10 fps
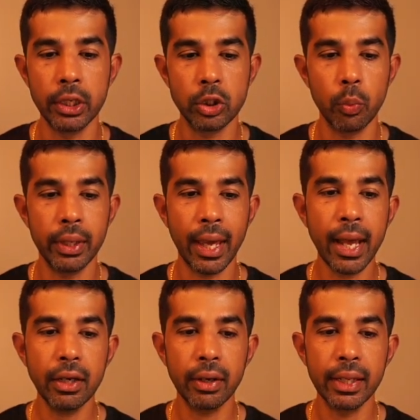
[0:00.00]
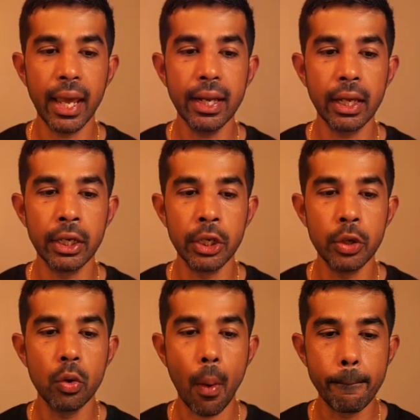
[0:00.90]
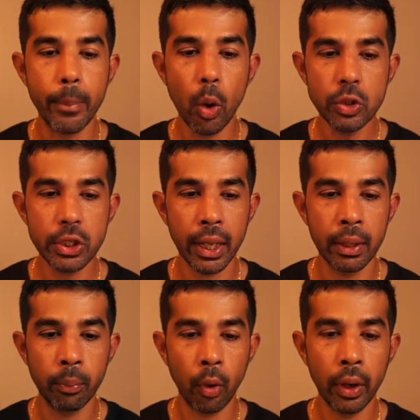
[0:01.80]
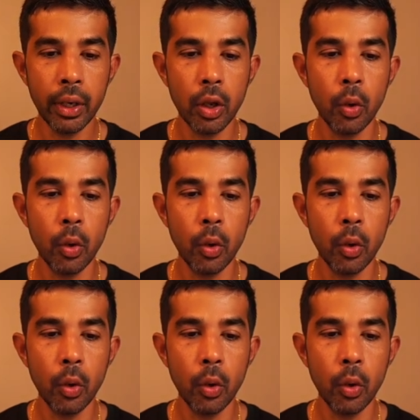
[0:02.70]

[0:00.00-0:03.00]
So we can create a new post endpoint,